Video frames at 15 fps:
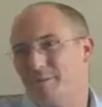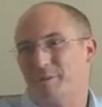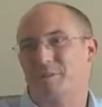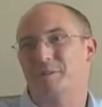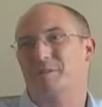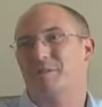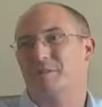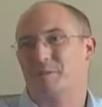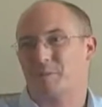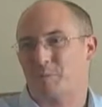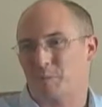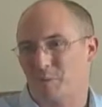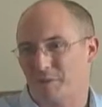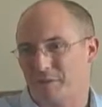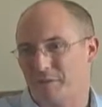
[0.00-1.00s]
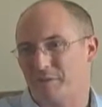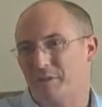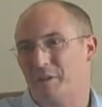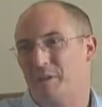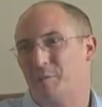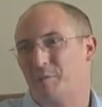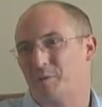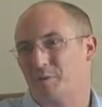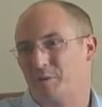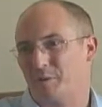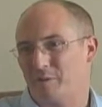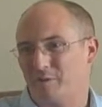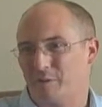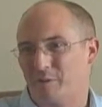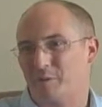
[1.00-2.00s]
whether it's a supported living option
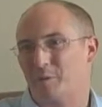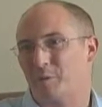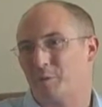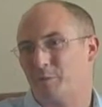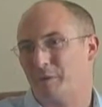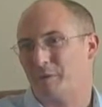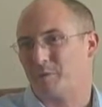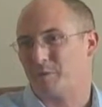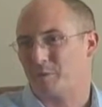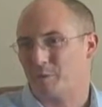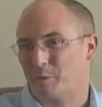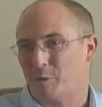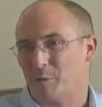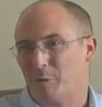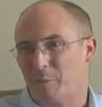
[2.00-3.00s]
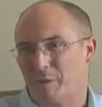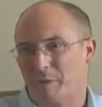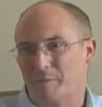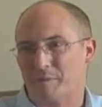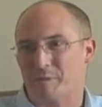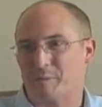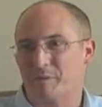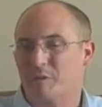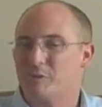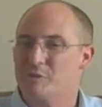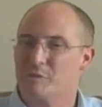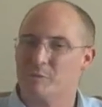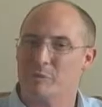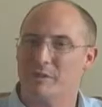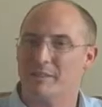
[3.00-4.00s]
or a foster home option or a group home option, you're
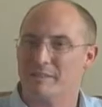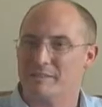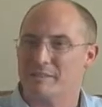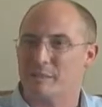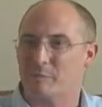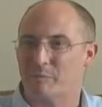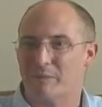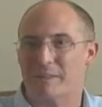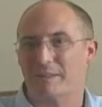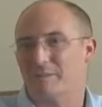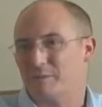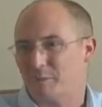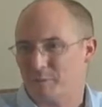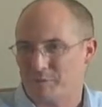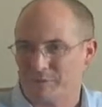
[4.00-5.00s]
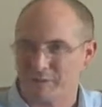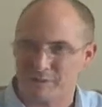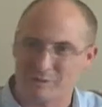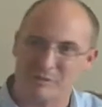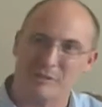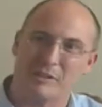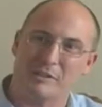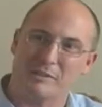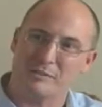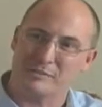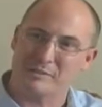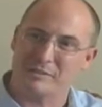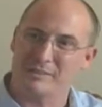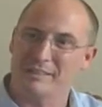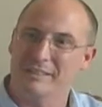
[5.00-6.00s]
still wanting the same things. You're wanting your child
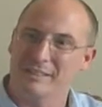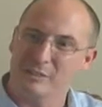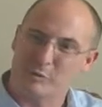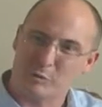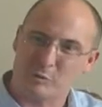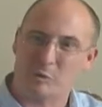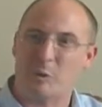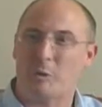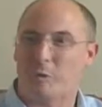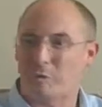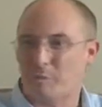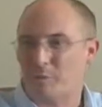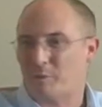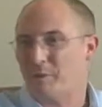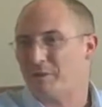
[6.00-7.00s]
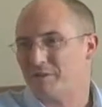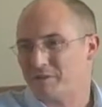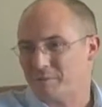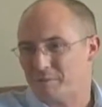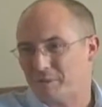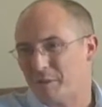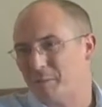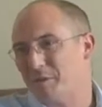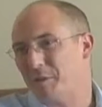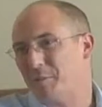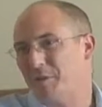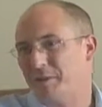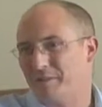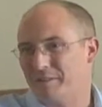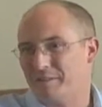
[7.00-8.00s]
to grow and progress and become
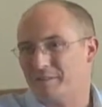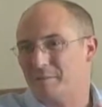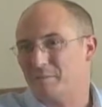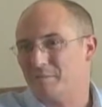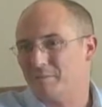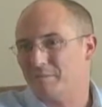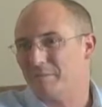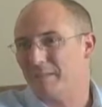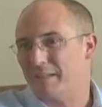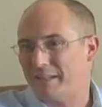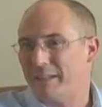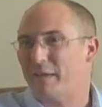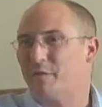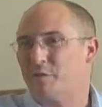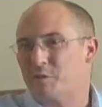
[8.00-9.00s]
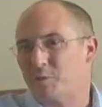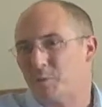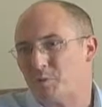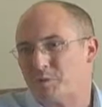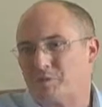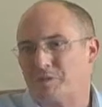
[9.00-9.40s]
independent and have the supports